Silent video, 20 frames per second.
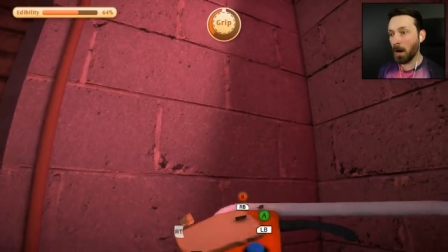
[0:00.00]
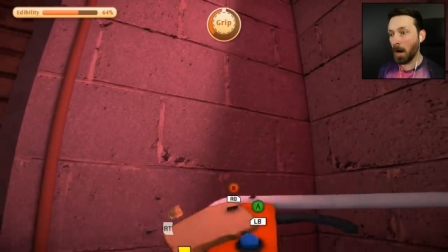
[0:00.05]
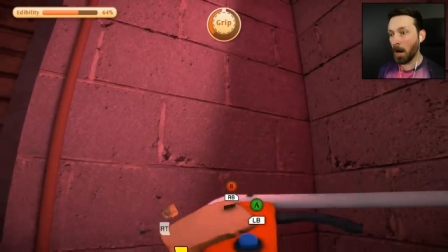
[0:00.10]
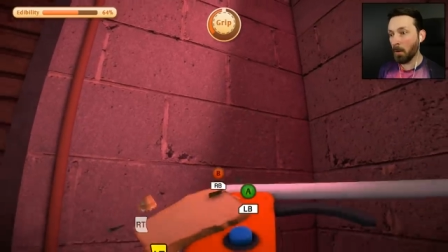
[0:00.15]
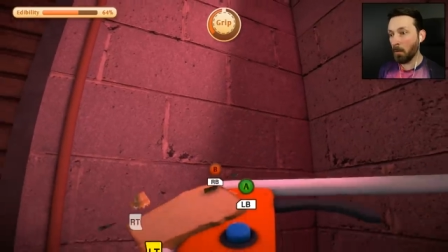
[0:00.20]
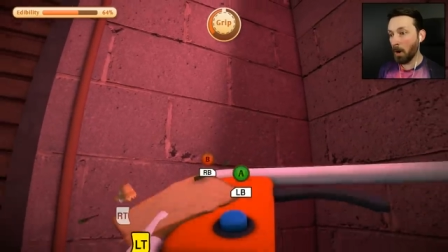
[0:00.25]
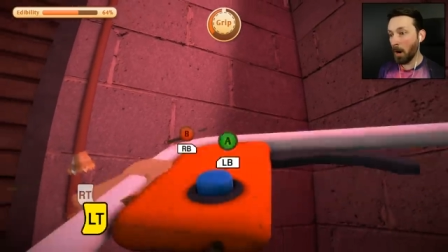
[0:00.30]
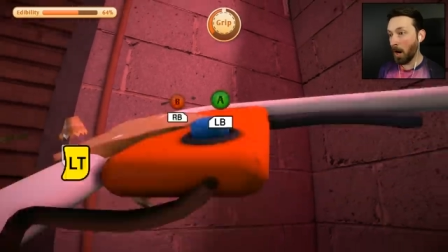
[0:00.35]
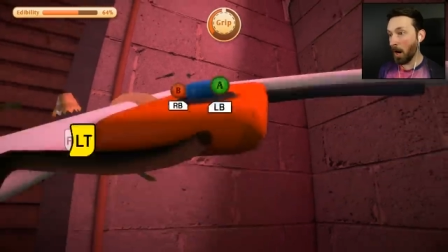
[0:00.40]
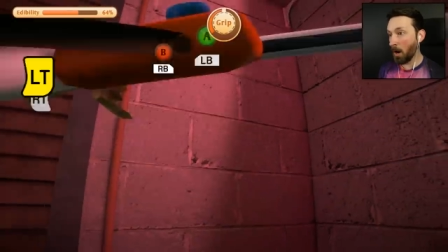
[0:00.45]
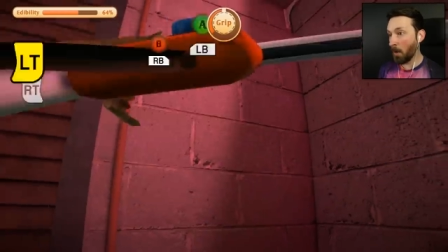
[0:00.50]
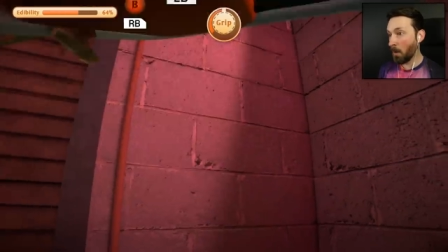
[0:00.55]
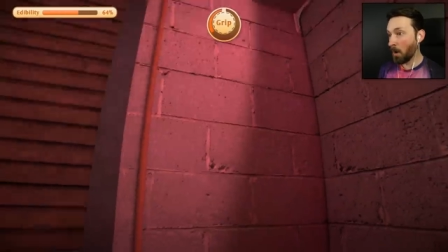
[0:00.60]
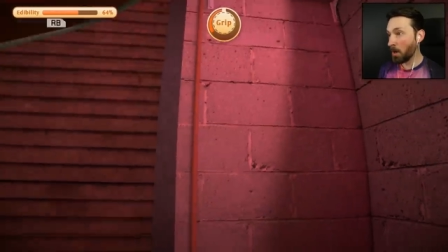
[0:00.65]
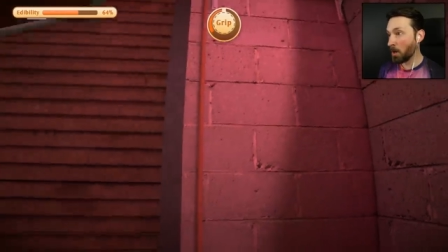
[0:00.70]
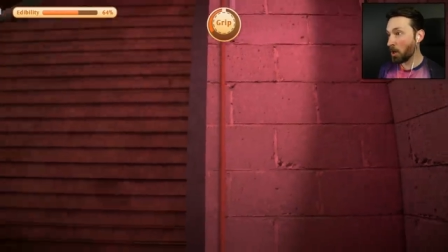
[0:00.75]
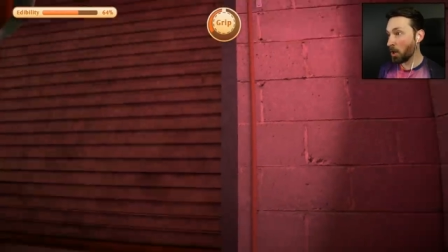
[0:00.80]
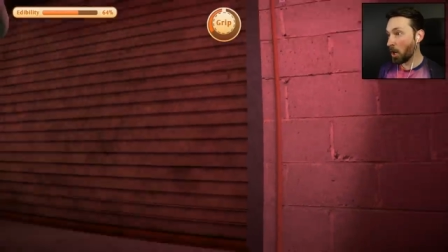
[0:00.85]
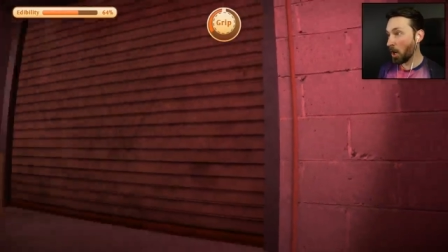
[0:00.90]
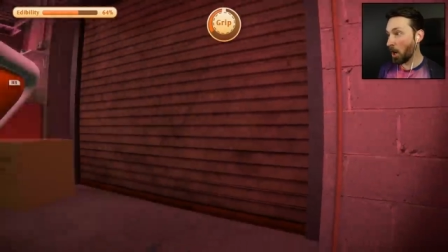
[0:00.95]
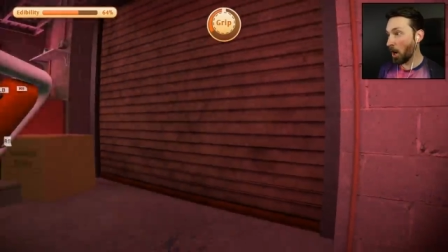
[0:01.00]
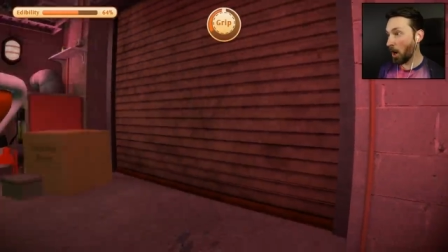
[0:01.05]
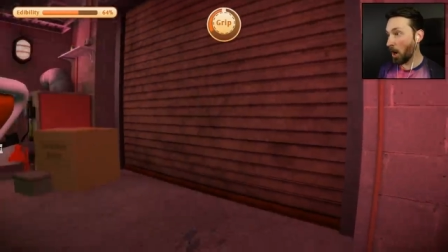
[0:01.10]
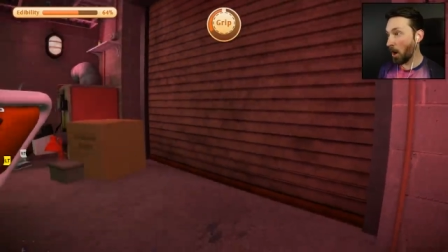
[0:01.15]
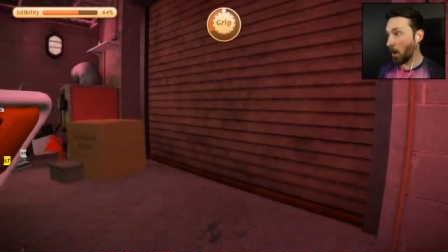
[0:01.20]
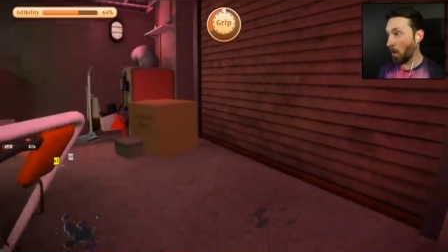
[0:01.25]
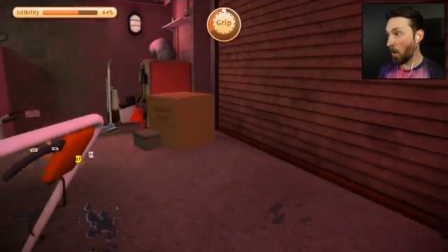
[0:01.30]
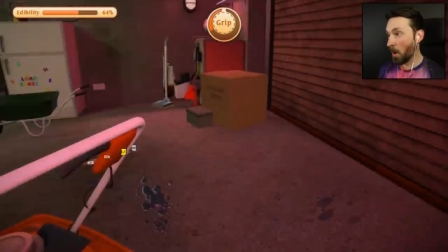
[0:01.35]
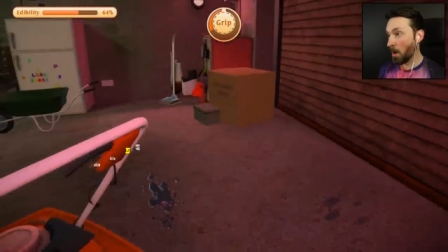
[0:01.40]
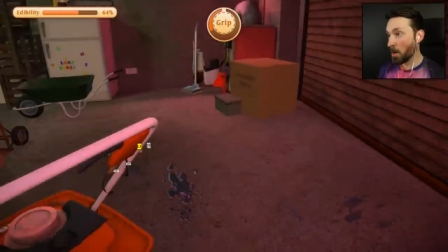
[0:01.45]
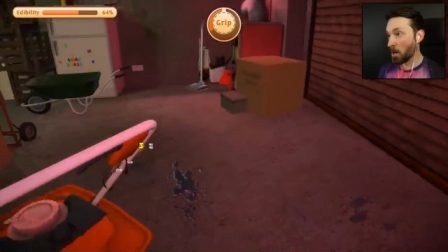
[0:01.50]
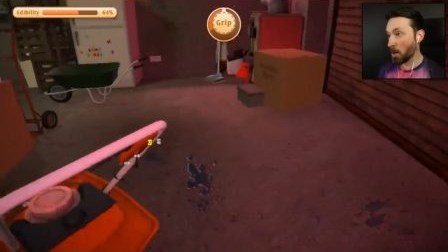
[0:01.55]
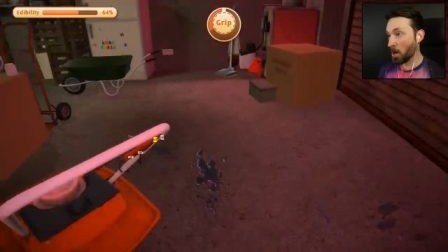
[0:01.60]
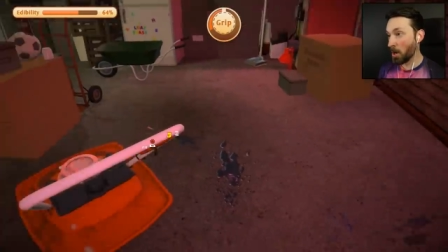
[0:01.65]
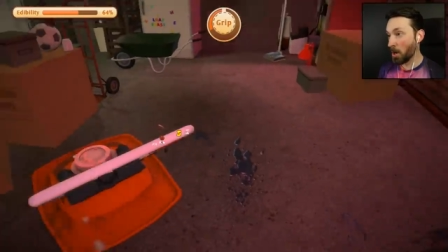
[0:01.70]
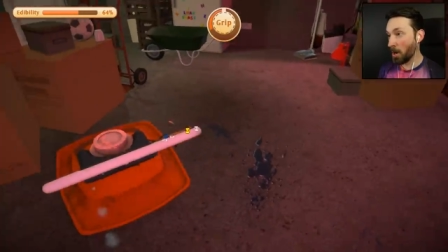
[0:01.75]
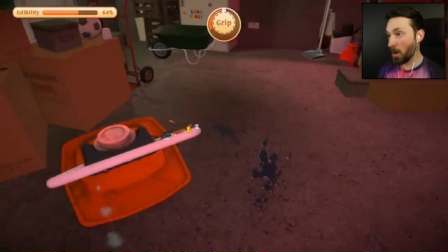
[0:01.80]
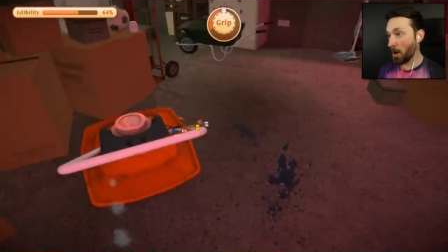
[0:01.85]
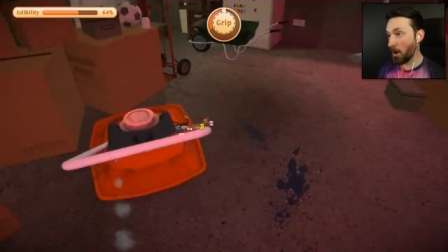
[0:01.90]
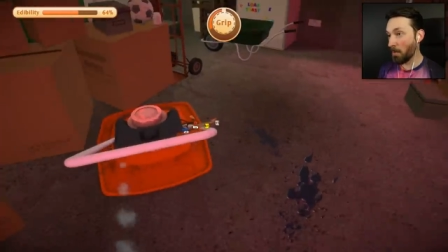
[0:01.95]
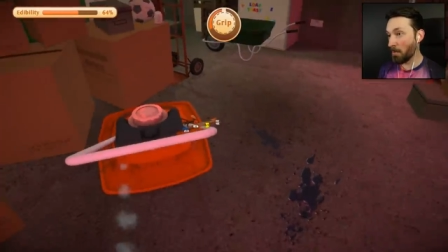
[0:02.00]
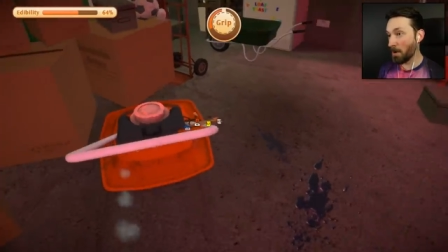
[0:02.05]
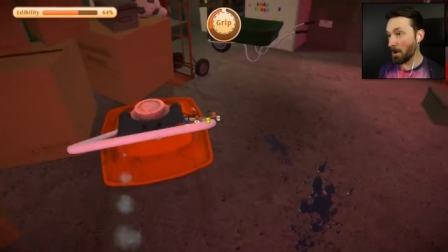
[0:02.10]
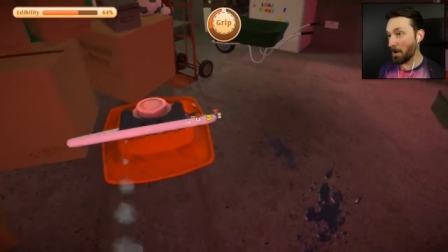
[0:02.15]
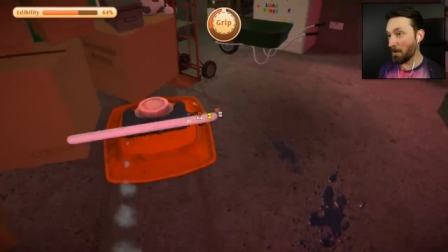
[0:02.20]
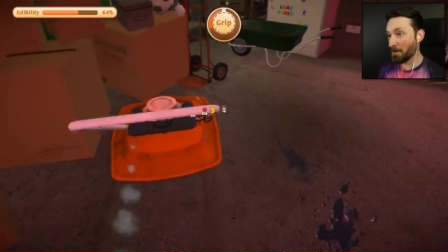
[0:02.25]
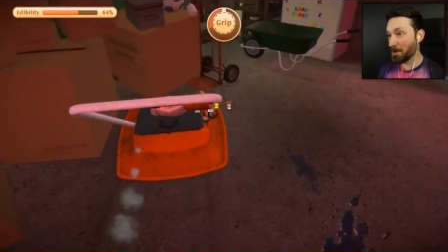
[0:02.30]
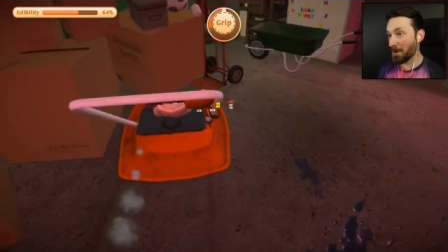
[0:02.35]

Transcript: Oh, oh, no, no, no,